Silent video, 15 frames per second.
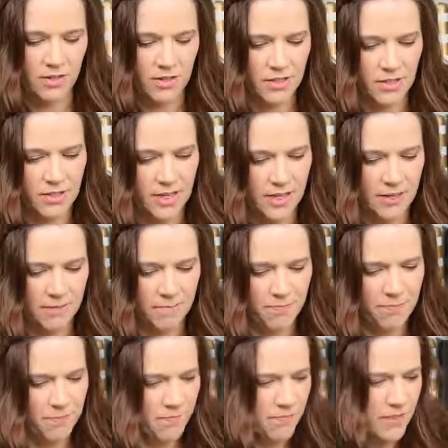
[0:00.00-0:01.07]
there's
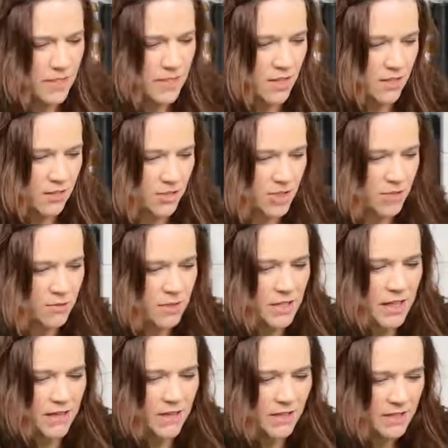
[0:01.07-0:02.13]
this other cute one,
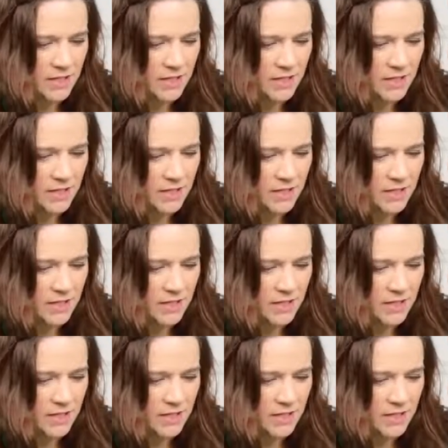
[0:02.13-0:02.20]
and then